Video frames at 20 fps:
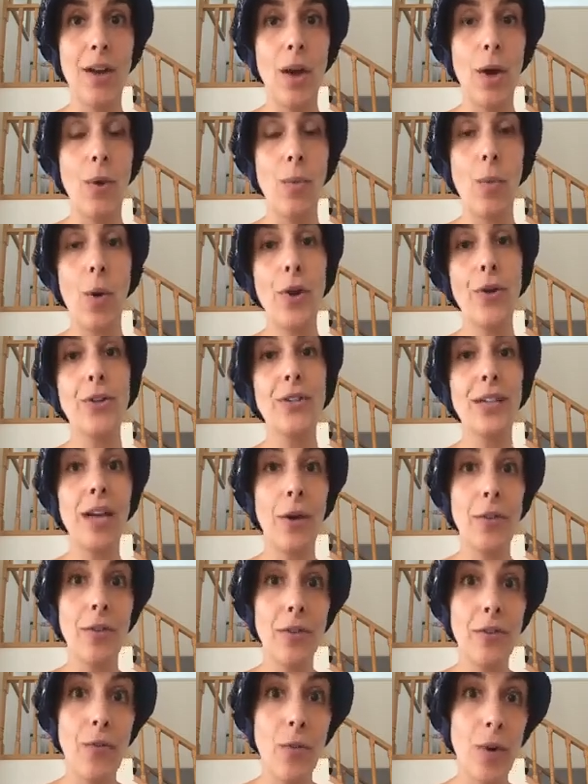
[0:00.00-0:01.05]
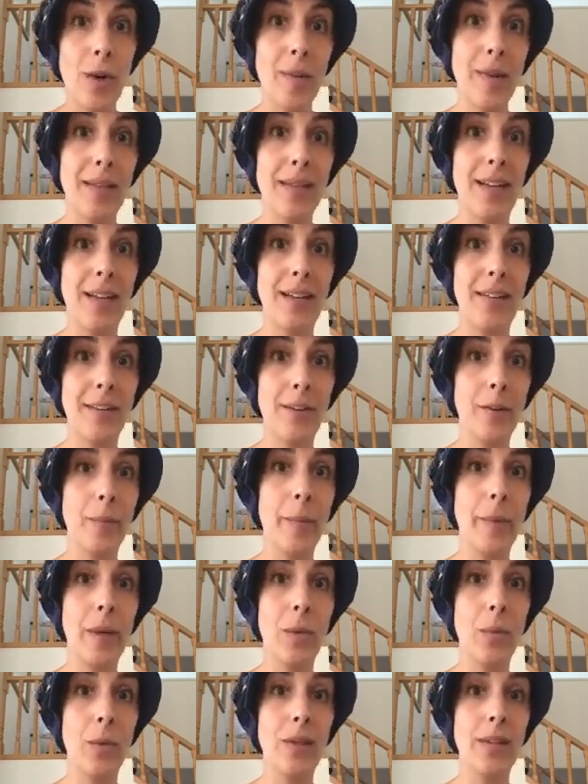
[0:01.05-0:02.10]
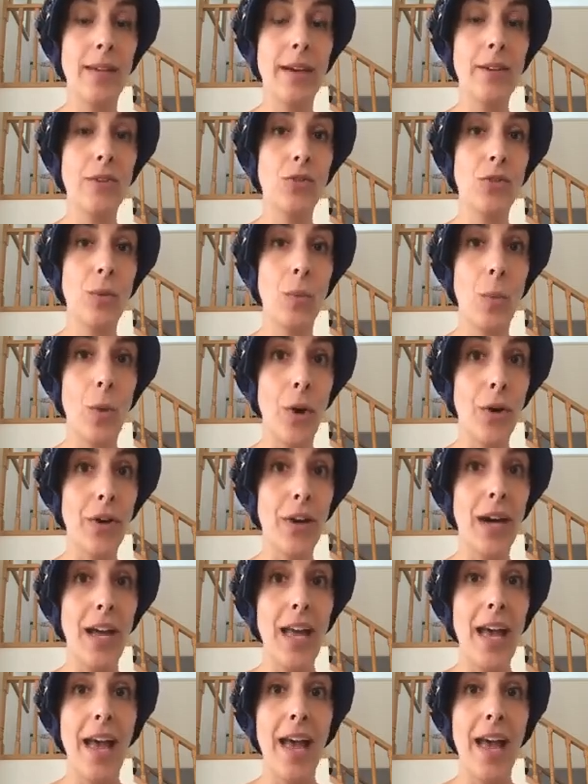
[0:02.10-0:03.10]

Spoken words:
water down the formula a little bit with extra water.